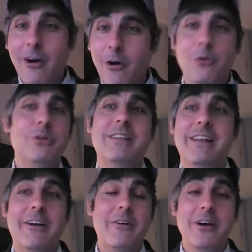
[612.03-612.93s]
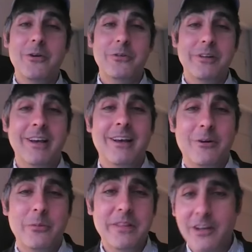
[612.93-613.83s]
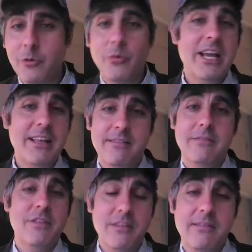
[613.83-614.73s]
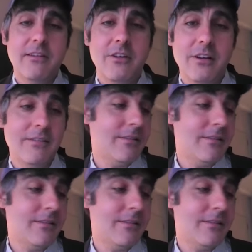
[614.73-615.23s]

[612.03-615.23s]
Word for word: hold their own with the greats of this series.